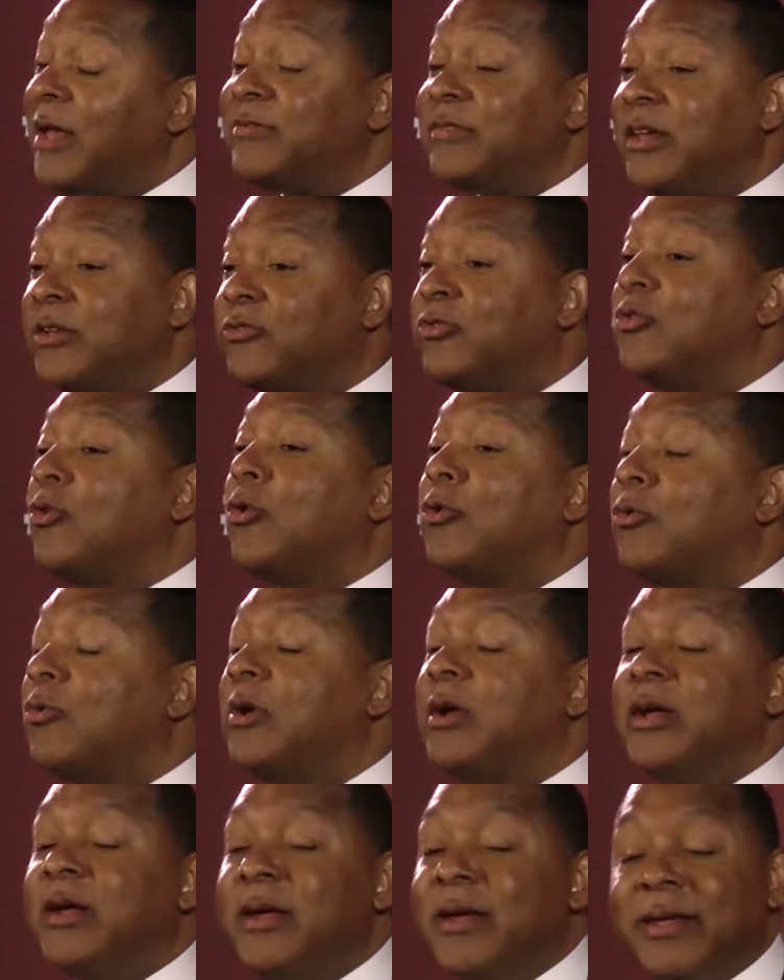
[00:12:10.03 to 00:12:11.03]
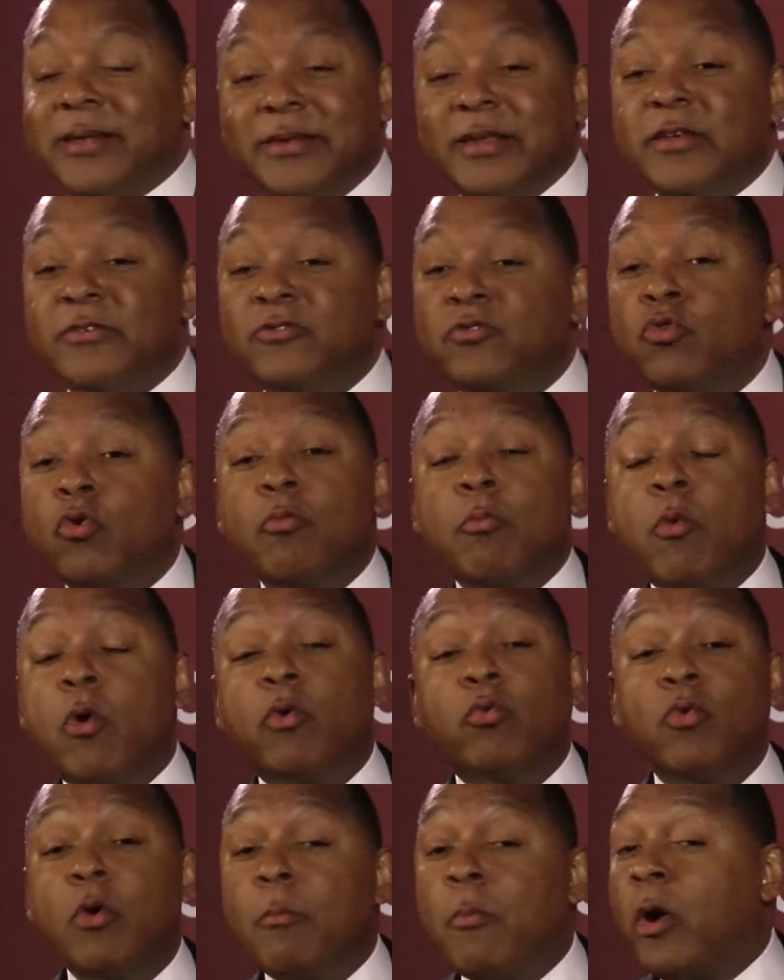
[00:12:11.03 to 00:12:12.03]
So I said, you know, there's no
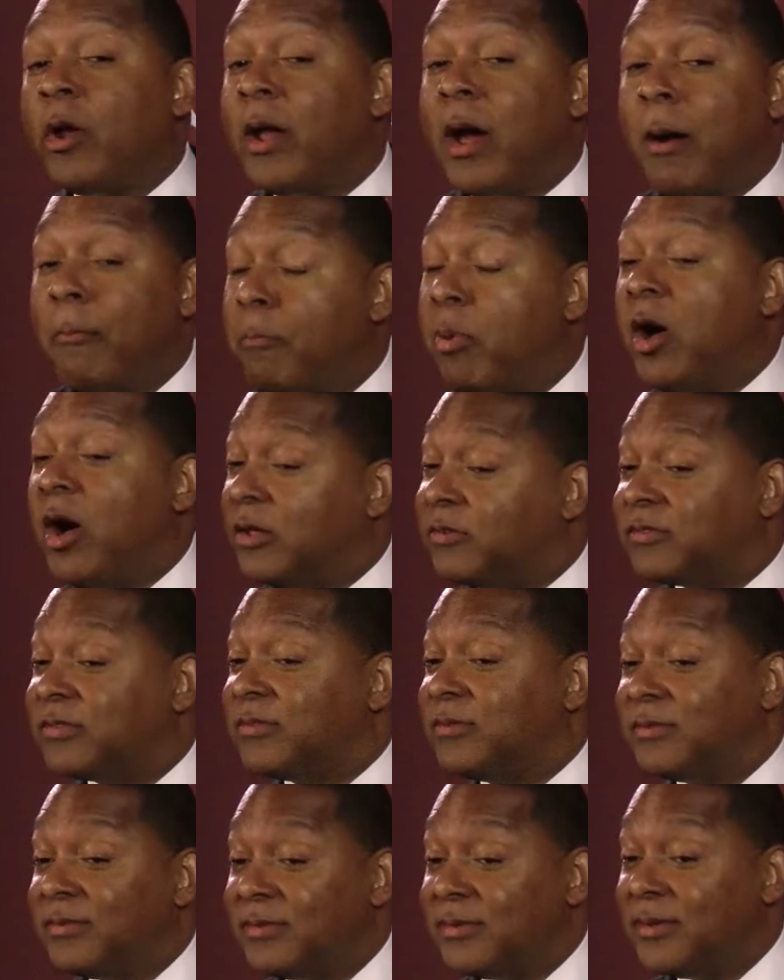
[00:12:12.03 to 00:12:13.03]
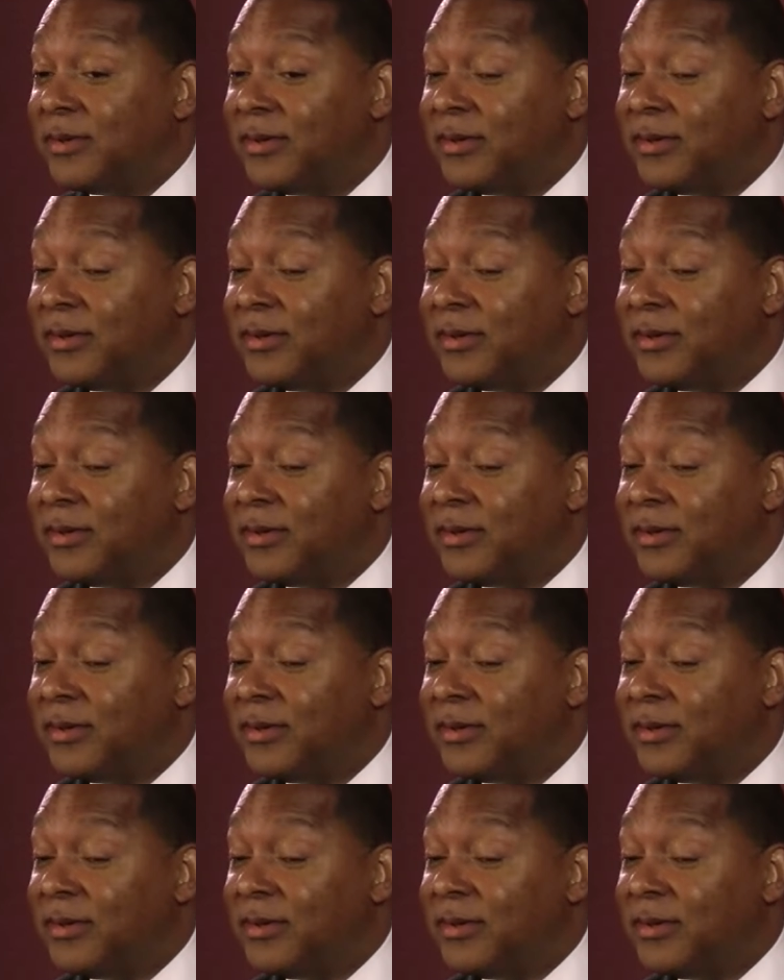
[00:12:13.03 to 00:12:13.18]
more room on our bus.